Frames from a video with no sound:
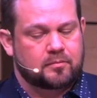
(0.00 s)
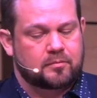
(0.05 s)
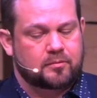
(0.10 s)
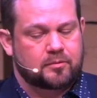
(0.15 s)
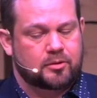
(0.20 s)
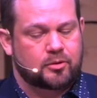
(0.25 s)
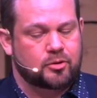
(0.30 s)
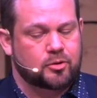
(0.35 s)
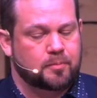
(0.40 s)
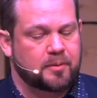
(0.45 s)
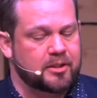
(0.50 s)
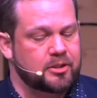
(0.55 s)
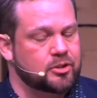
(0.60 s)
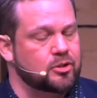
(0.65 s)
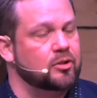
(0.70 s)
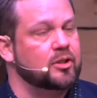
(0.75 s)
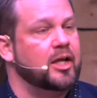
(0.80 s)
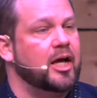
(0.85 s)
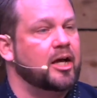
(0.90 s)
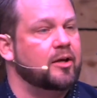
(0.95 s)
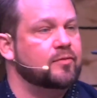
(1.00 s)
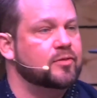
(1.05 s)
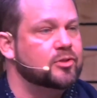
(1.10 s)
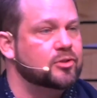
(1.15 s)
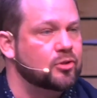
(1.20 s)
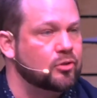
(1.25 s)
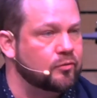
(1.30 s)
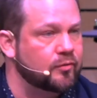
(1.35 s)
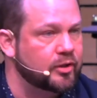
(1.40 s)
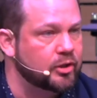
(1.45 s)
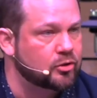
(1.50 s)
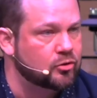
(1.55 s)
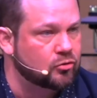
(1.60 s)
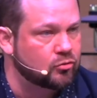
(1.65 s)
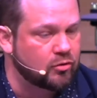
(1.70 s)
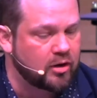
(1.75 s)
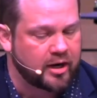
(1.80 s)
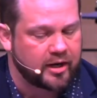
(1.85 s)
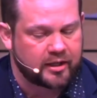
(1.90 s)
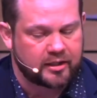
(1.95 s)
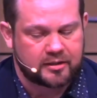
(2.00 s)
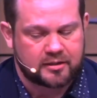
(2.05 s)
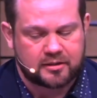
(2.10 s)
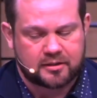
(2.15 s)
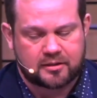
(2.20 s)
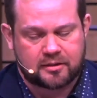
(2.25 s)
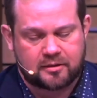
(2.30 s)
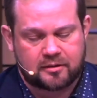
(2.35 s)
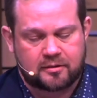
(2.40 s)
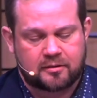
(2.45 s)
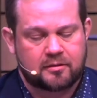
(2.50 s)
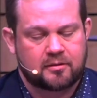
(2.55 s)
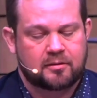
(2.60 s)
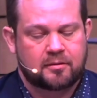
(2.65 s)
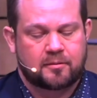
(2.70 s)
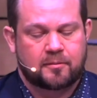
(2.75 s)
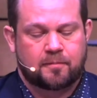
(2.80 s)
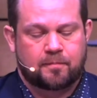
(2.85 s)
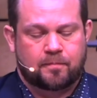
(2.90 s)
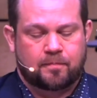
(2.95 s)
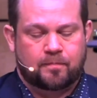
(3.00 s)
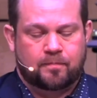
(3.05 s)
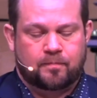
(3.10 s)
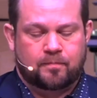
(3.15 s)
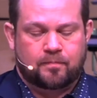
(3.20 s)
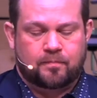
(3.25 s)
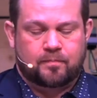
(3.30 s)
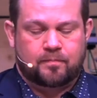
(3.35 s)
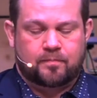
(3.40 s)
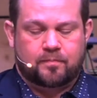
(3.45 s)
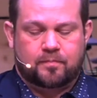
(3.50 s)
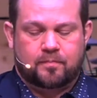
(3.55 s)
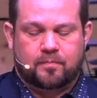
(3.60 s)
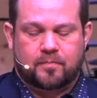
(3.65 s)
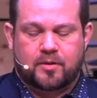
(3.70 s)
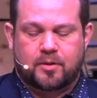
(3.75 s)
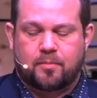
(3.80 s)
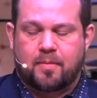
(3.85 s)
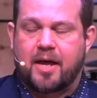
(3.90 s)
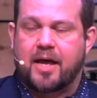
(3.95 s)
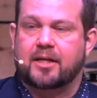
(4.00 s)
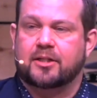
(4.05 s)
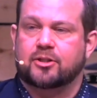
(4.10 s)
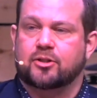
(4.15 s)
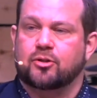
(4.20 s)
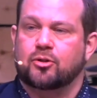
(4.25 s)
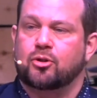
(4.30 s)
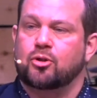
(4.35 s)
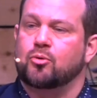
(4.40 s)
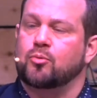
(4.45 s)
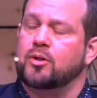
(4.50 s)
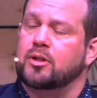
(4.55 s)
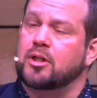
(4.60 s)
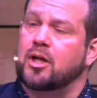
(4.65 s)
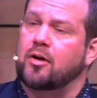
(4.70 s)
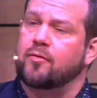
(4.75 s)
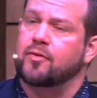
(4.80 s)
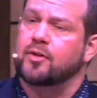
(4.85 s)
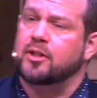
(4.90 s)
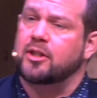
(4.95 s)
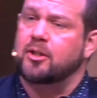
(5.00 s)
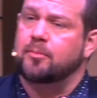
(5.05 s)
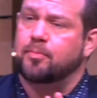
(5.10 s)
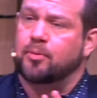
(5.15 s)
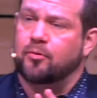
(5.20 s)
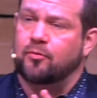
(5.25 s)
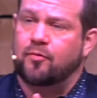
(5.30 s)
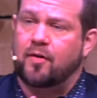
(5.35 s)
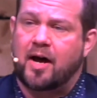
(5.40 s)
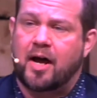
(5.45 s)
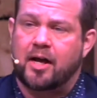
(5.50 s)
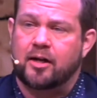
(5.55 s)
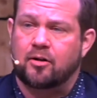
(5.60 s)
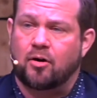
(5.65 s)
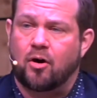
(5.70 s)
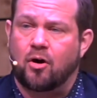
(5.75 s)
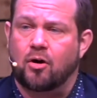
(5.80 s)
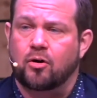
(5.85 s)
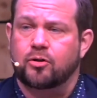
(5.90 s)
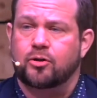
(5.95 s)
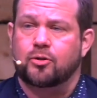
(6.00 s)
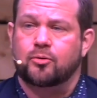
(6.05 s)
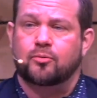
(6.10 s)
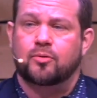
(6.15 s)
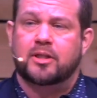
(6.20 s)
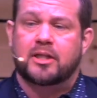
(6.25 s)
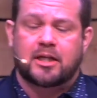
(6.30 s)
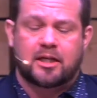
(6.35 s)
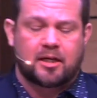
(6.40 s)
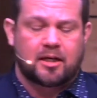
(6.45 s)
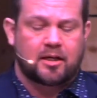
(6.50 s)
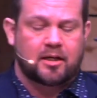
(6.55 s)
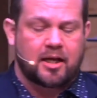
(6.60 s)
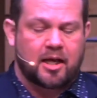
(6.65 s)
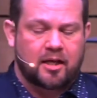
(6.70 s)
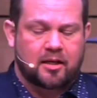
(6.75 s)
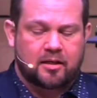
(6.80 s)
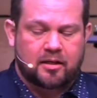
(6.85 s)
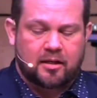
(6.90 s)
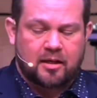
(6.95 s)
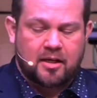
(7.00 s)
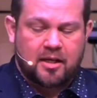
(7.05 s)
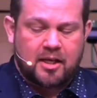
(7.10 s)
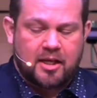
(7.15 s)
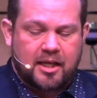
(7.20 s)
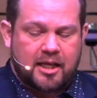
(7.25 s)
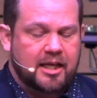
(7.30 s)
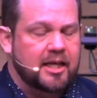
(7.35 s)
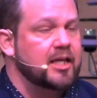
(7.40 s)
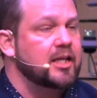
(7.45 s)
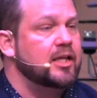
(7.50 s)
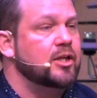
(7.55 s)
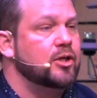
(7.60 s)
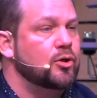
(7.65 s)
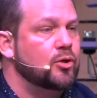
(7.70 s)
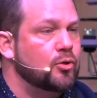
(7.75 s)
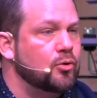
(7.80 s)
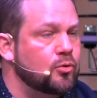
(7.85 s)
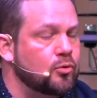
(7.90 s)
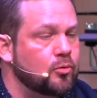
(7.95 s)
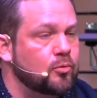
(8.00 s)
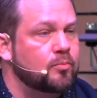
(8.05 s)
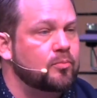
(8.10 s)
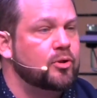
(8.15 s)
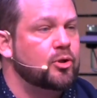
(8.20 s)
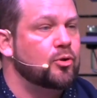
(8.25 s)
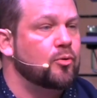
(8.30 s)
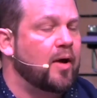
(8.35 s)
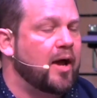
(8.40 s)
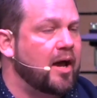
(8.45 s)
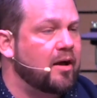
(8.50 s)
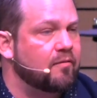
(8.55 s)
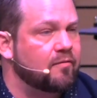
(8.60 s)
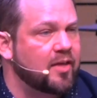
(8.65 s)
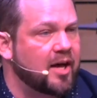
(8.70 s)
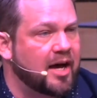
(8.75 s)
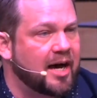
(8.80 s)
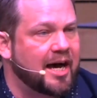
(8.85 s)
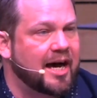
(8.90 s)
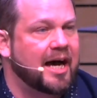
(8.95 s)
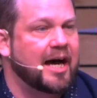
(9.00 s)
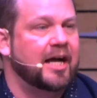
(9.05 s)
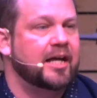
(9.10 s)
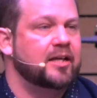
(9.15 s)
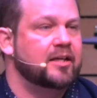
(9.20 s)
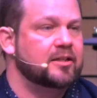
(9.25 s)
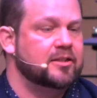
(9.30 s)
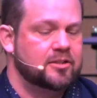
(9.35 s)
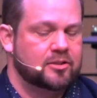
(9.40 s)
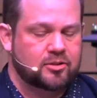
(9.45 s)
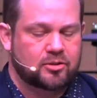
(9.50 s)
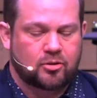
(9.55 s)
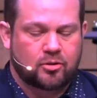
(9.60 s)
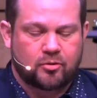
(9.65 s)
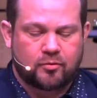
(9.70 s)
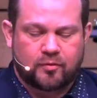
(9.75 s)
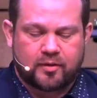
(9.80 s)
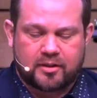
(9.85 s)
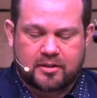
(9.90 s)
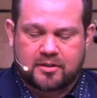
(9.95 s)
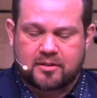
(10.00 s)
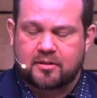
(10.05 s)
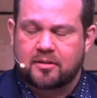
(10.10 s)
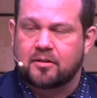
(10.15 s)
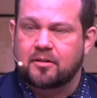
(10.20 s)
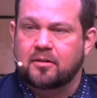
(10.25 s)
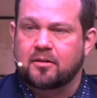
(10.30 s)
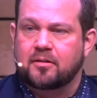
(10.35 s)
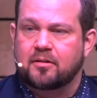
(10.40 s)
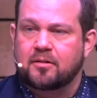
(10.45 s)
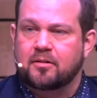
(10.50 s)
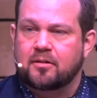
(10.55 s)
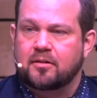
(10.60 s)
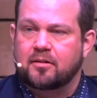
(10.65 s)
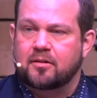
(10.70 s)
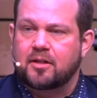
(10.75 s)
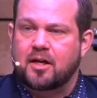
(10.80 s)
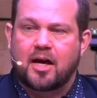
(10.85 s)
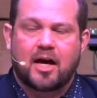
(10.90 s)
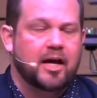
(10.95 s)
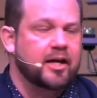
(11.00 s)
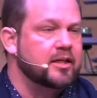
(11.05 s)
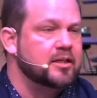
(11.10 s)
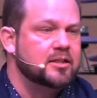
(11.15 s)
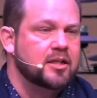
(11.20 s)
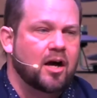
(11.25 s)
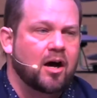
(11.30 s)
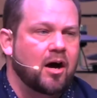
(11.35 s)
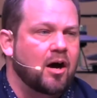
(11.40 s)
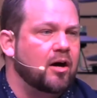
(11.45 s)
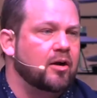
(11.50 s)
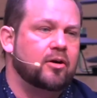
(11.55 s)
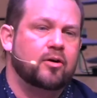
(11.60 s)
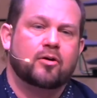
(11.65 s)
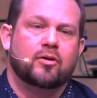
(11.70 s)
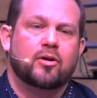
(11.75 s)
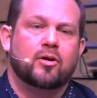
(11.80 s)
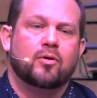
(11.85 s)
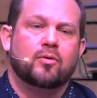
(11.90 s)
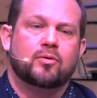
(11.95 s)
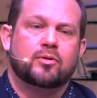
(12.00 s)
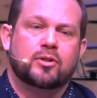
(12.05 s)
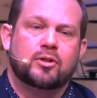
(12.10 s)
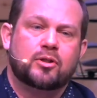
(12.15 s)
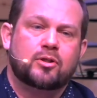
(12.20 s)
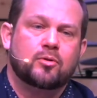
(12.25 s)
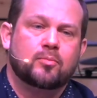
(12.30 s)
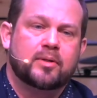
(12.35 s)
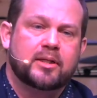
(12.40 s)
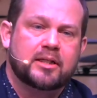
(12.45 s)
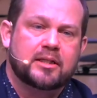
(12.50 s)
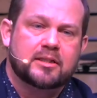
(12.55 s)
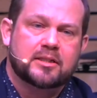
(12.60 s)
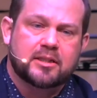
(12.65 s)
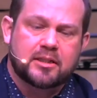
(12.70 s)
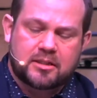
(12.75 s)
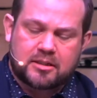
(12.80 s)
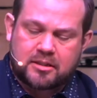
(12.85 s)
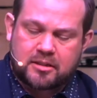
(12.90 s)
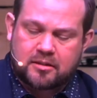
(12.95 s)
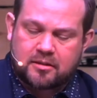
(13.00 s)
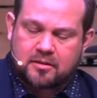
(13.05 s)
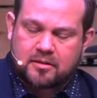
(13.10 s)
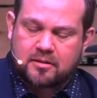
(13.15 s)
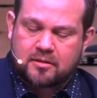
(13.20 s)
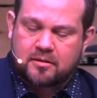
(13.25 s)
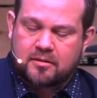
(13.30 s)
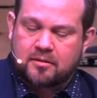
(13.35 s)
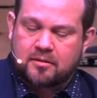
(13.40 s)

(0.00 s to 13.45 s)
You spend your life serving Christ, the master who will lovingly provide all you need and in whom you have the highest service, the highest honor known to human existence.